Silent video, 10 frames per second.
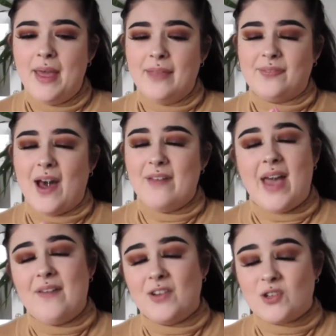that
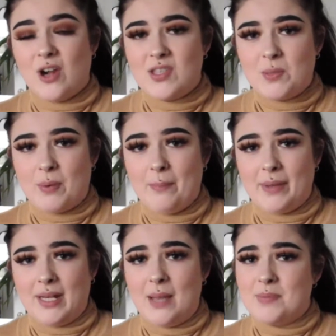I've ever tried to plump
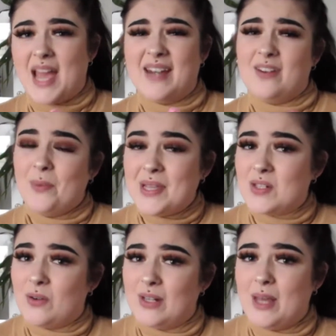your lips. And no,
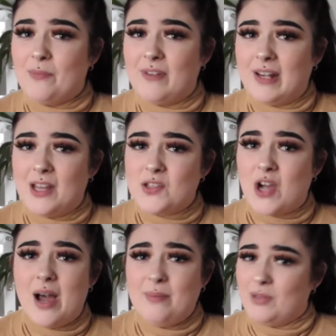it's not lip fillers.
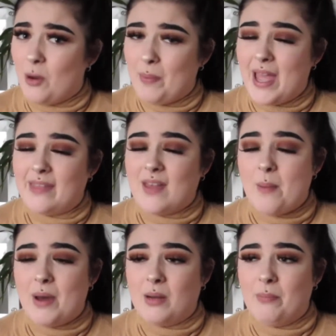I'm not paying that
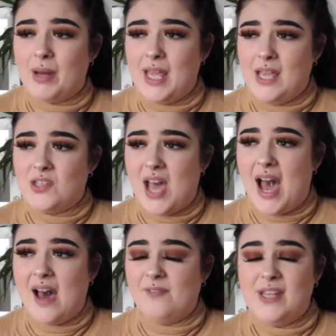amount of money to
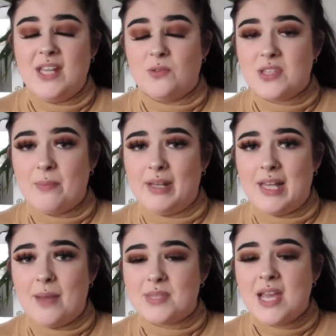have needles in my
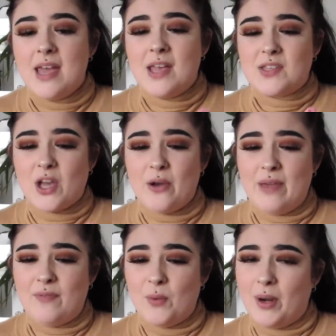lips. So
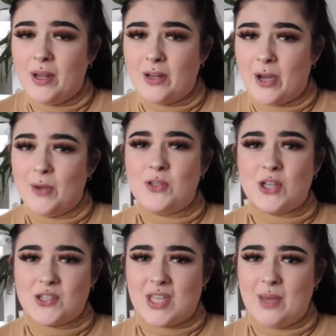if you want to know, just keep